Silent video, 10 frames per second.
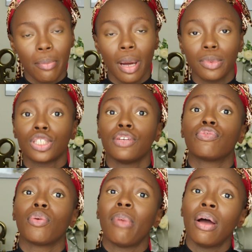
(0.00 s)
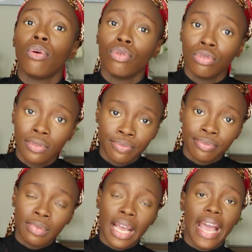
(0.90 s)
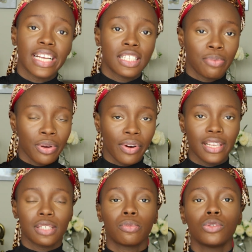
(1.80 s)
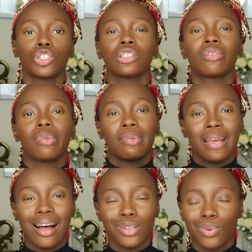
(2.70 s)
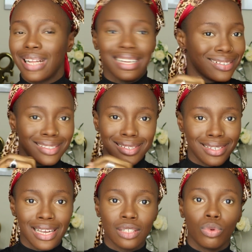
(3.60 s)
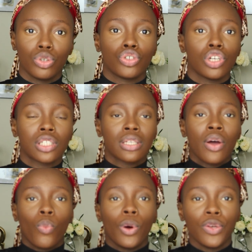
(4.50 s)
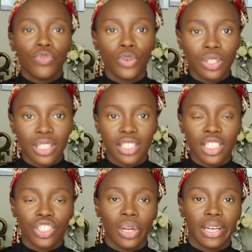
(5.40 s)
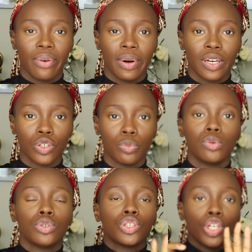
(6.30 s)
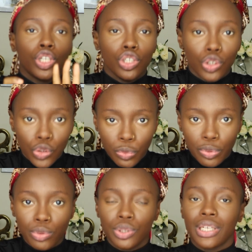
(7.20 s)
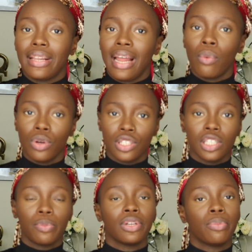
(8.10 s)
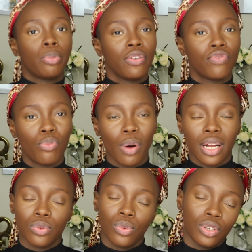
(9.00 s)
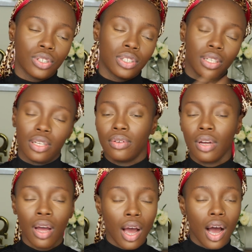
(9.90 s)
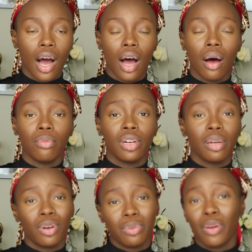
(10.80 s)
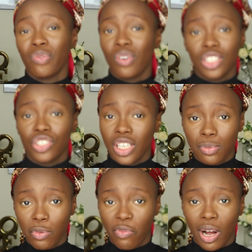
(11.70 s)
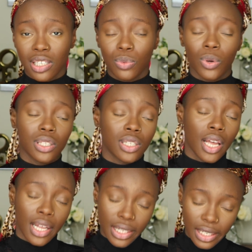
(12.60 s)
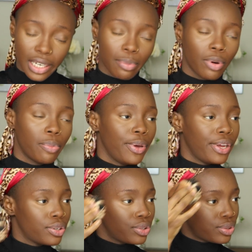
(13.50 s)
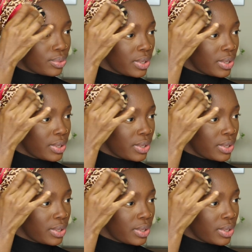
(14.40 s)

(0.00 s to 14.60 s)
But I'm just saying from my own experience. Pushing the baby out was like the easiest. It was just when you feel the sensation like you're ready to push, you push, and that was it. But the painful part was the labor. The painful and stressful part was the labor pain. So